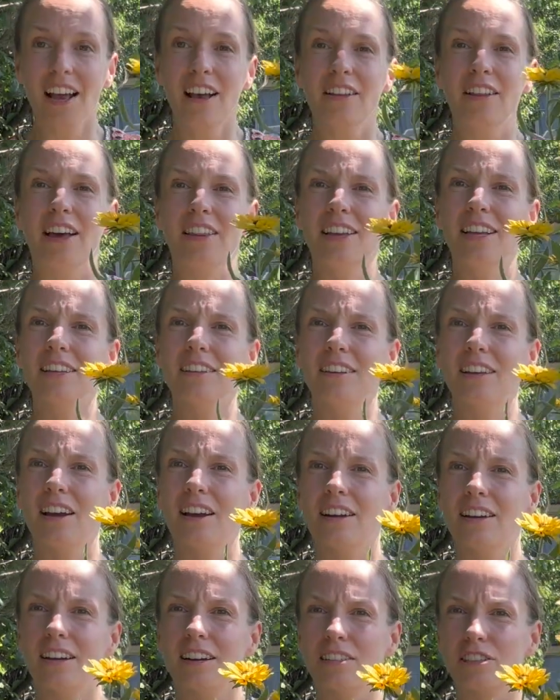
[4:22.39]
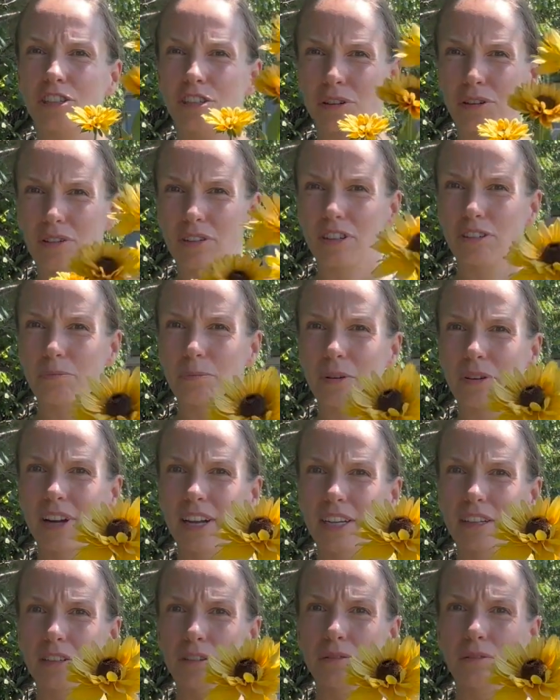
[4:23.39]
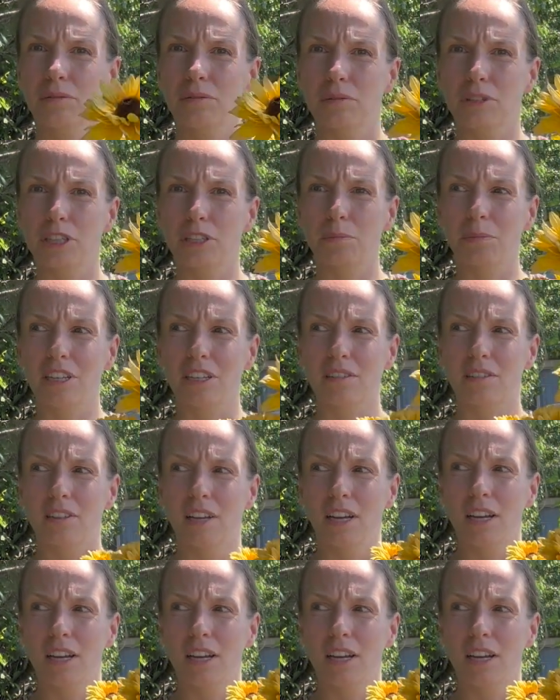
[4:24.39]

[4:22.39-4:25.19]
I think they are a short-lived perennial, which means